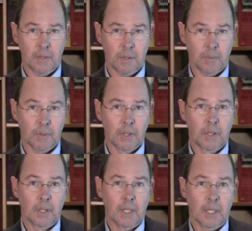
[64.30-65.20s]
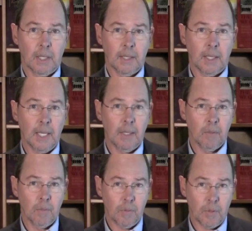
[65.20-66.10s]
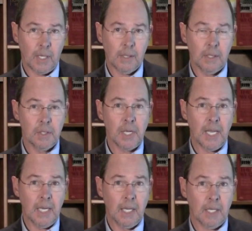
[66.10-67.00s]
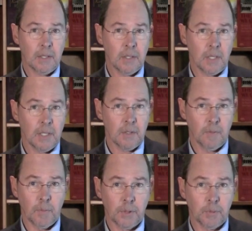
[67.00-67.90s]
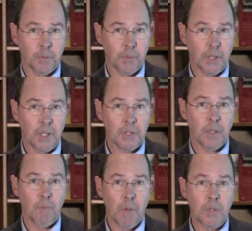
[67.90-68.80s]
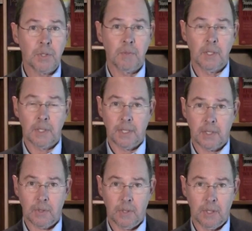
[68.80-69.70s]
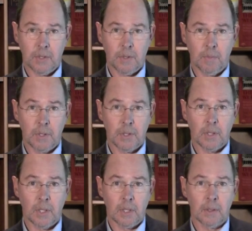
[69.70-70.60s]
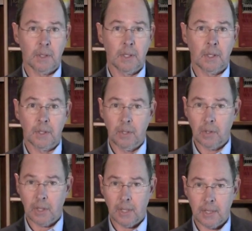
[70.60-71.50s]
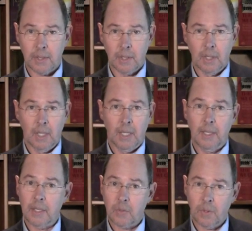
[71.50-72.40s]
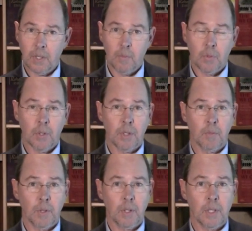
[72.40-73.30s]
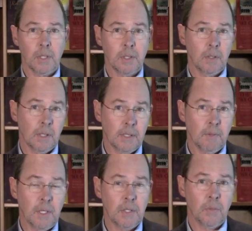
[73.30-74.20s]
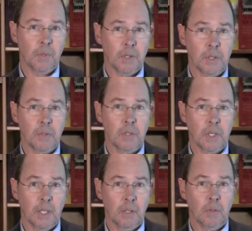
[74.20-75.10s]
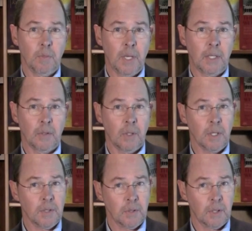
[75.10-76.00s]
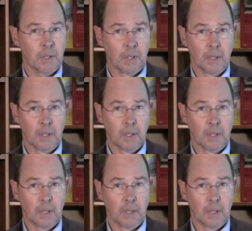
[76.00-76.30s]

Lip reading: drum. And throughout these 8 exercises of multiple percussion, most of the accessory instruments are utilized. And that's really important because, let's face it, when students get into a band or orchestra,